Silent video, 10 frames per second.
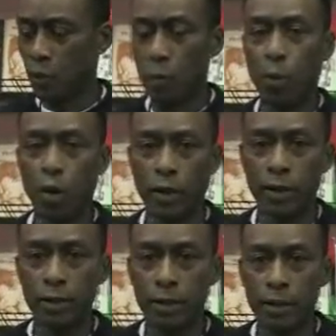
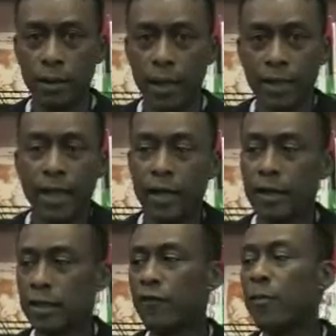reporting and getting
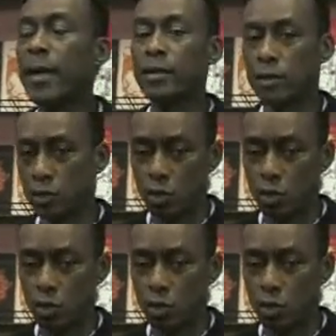this information